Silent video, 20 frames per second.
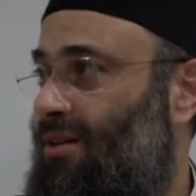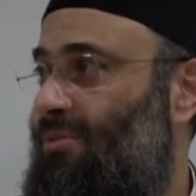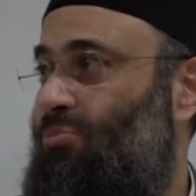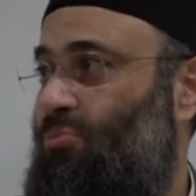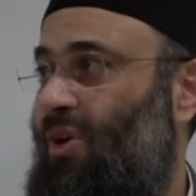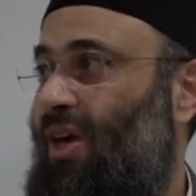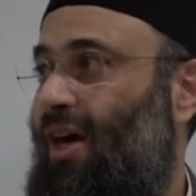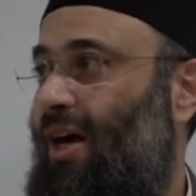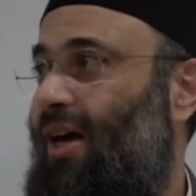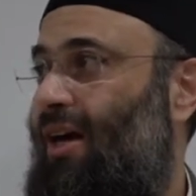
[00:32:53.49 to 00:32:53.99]

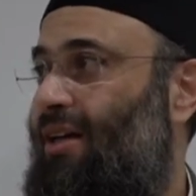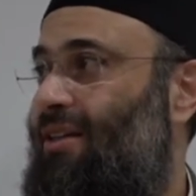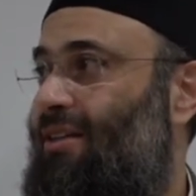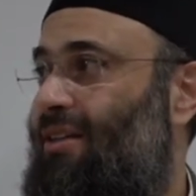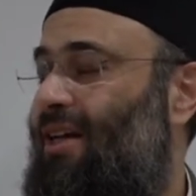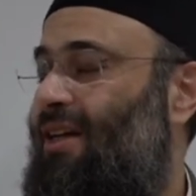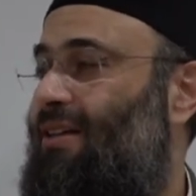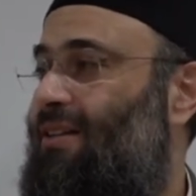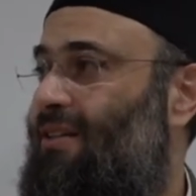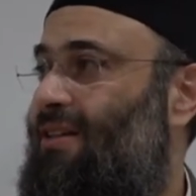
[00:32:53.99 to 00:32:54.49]
Yeah, it
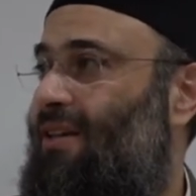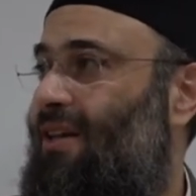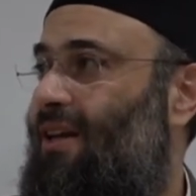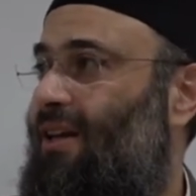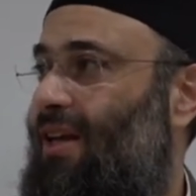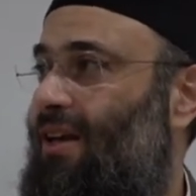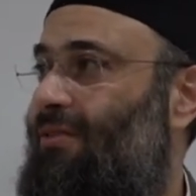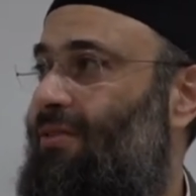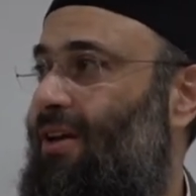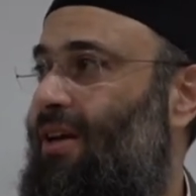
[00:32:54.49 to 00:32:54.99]
did
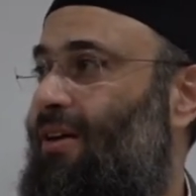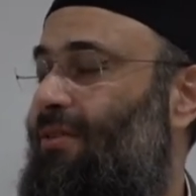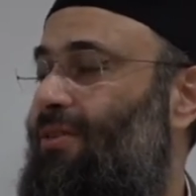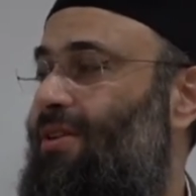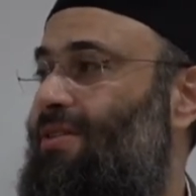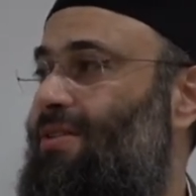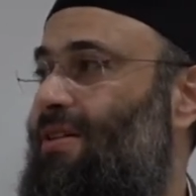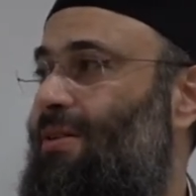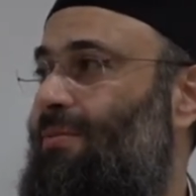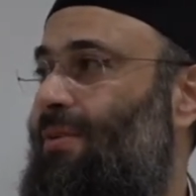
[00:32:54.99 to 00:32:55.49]
give
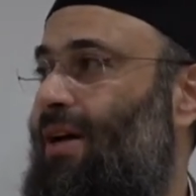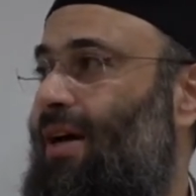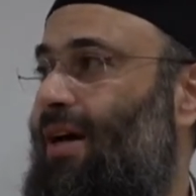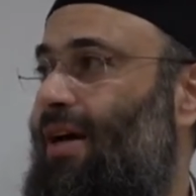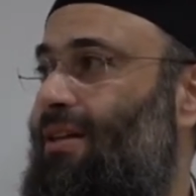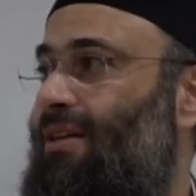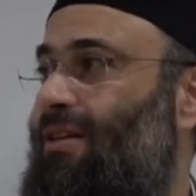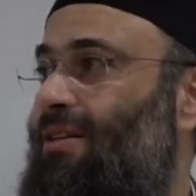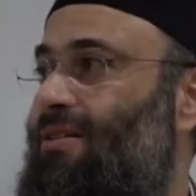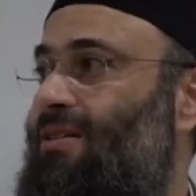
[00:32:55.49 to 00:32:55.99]
us some
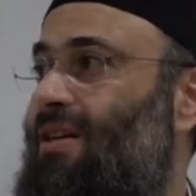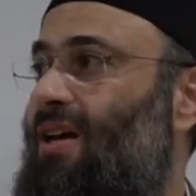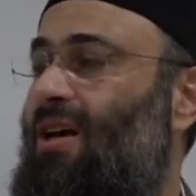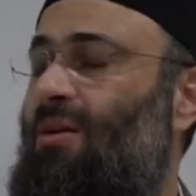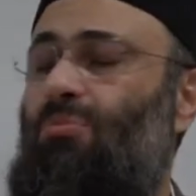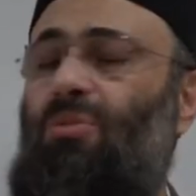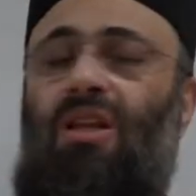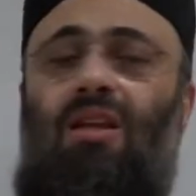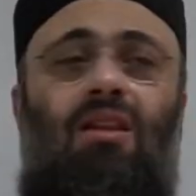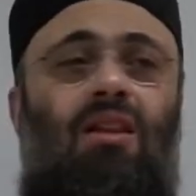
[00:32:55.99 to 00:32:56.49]
guidance,
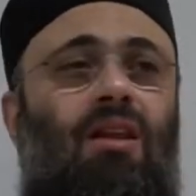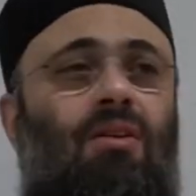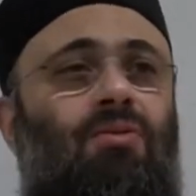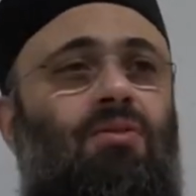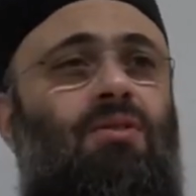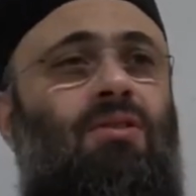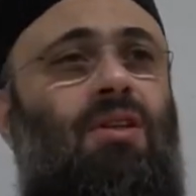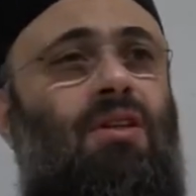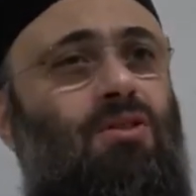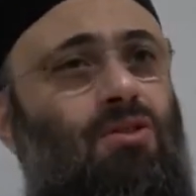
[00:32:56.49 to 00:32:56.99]
but it
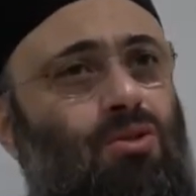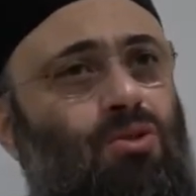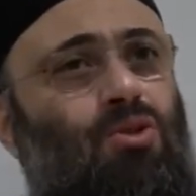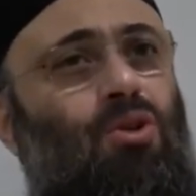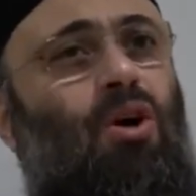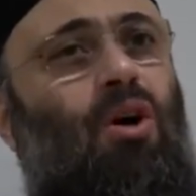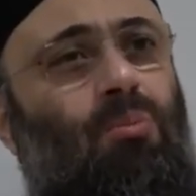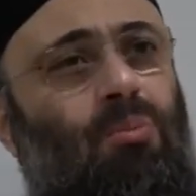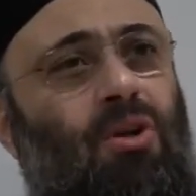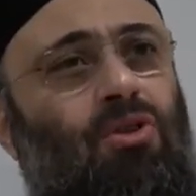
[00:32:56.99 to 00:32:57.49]
left us
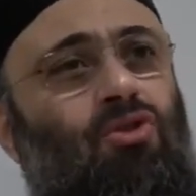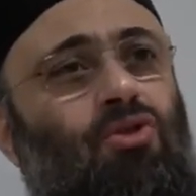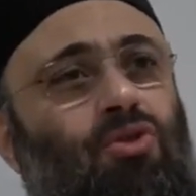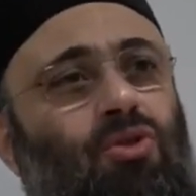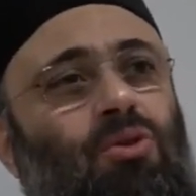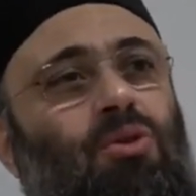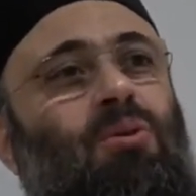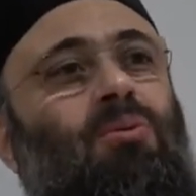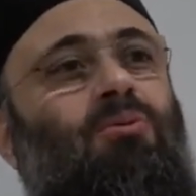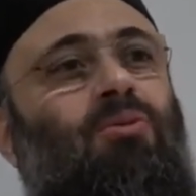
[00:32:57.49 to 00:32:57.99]
so much
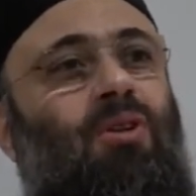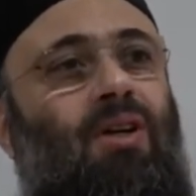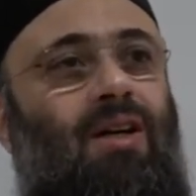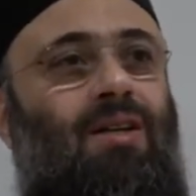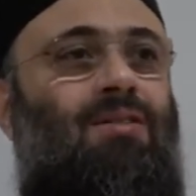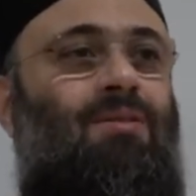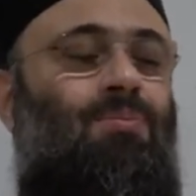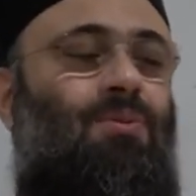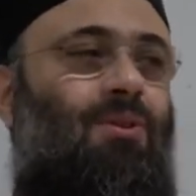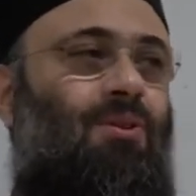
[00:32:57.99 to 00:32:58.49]
room for
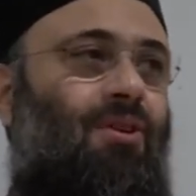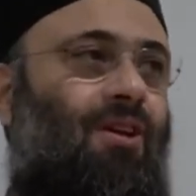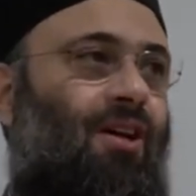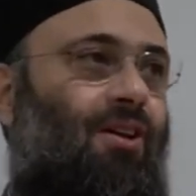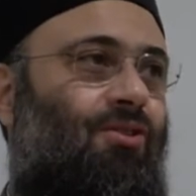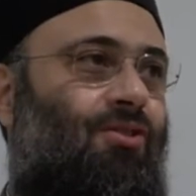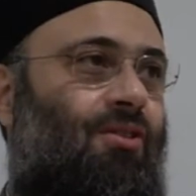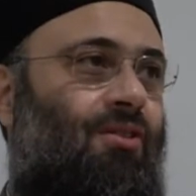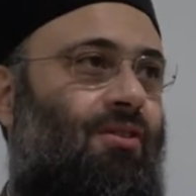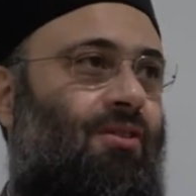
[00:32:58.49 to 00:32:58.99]

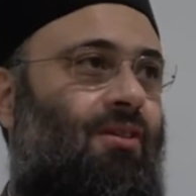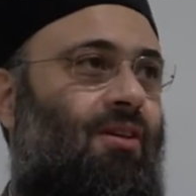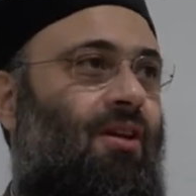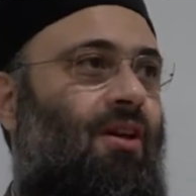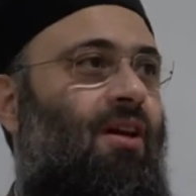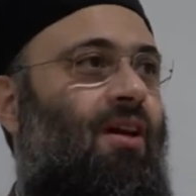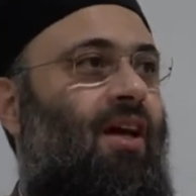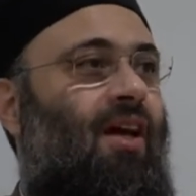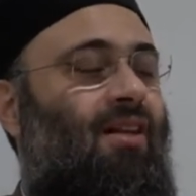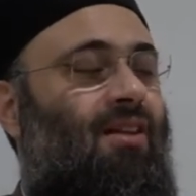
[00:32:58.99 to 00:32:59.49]
exploration.
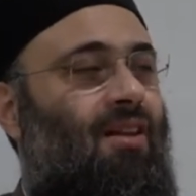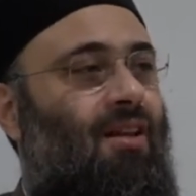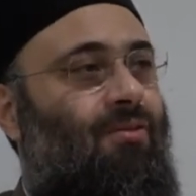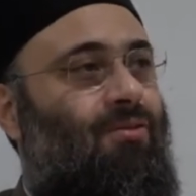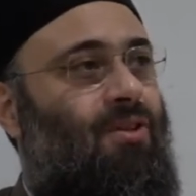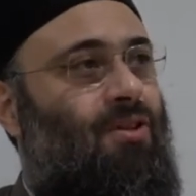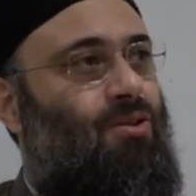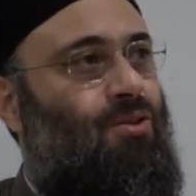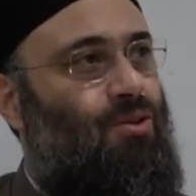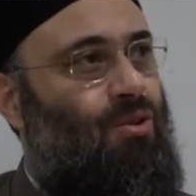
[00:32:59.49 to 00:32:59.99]
It
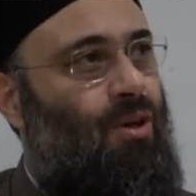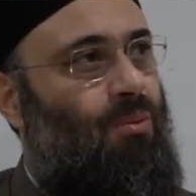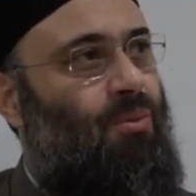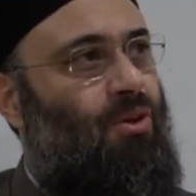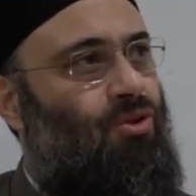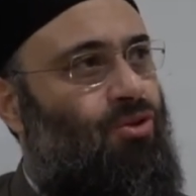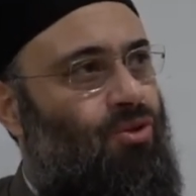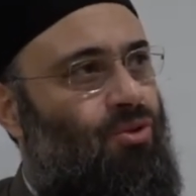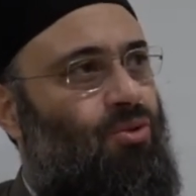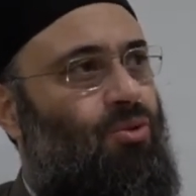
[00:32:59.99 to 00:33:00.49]
left us so
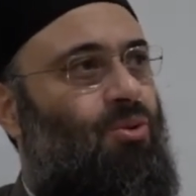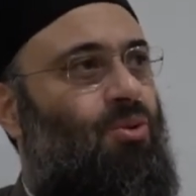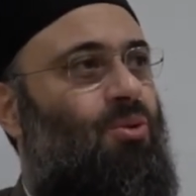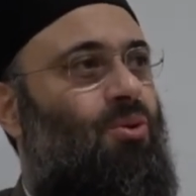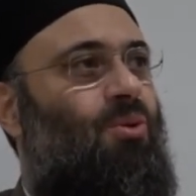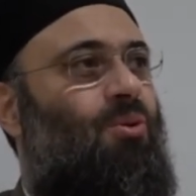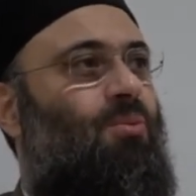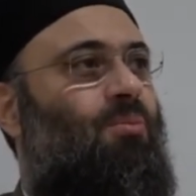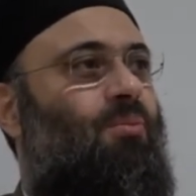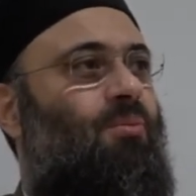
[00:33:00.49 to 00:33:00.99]
much
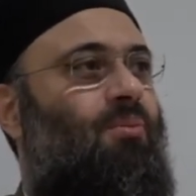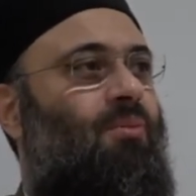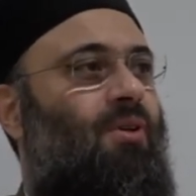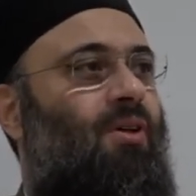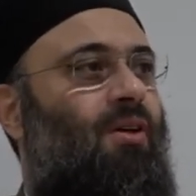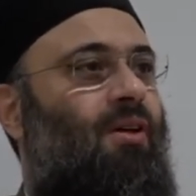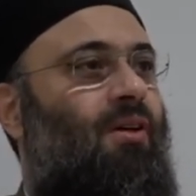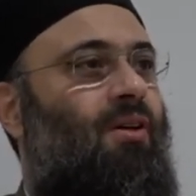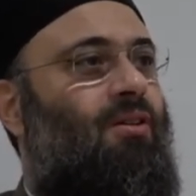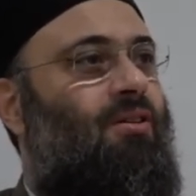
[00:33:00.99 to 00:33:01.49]
room
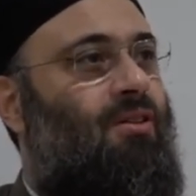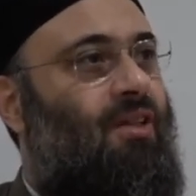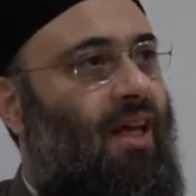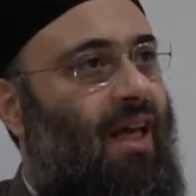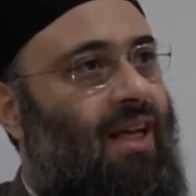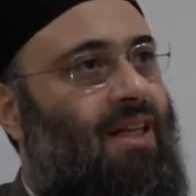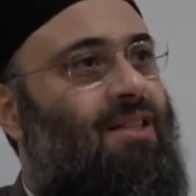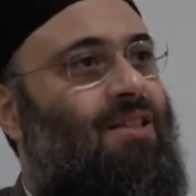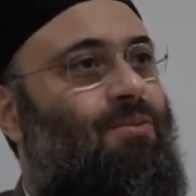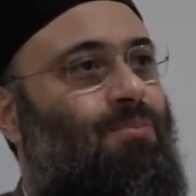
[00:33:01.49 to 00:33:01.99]

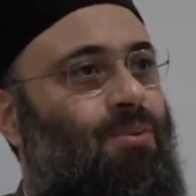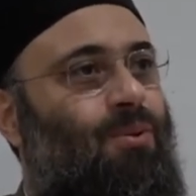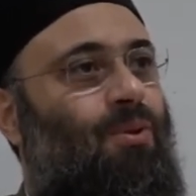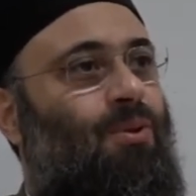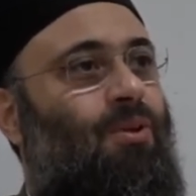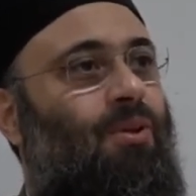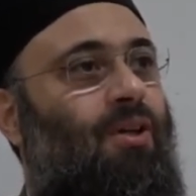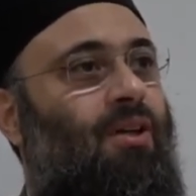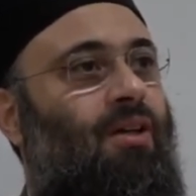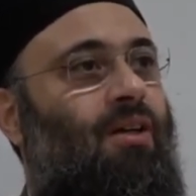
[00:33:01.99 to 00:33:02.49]
to
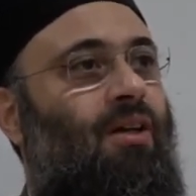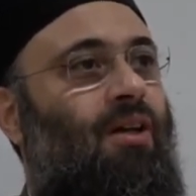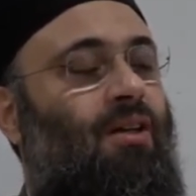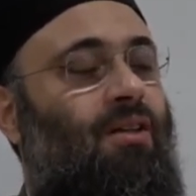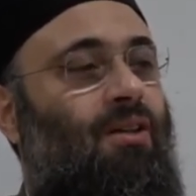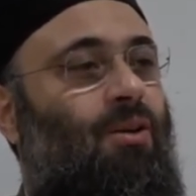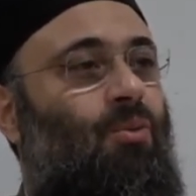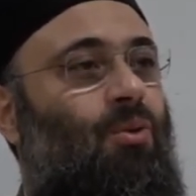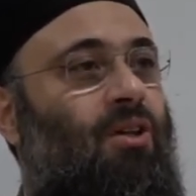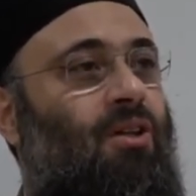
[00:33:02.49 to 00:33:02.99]
explore
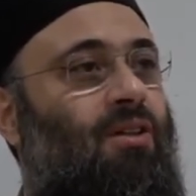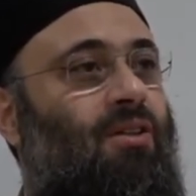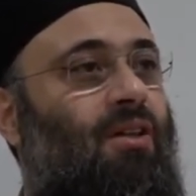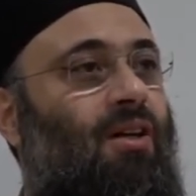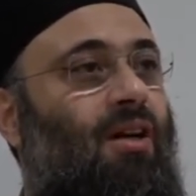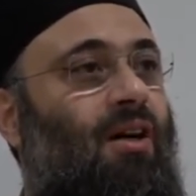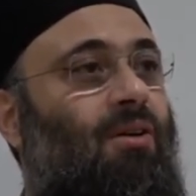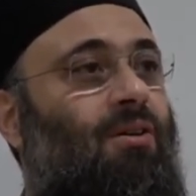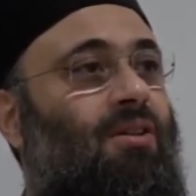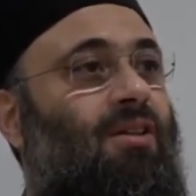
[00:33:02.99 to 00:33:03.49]
the world
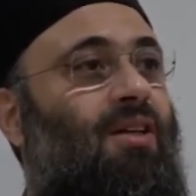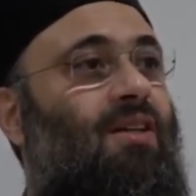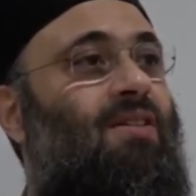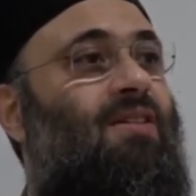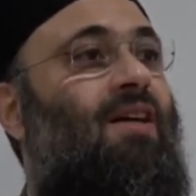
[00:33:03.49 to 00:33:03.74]
around us,